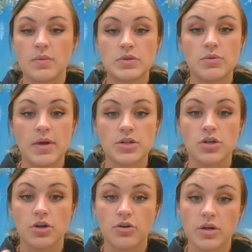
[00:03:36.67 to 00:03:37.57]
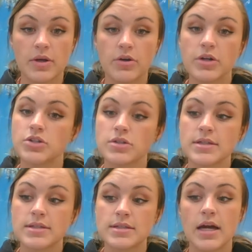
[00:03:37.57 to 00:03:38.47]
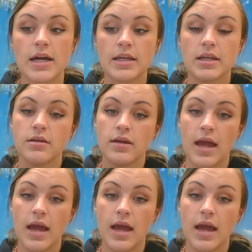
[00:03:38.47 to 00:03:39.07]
So make sure creepy creatures is done,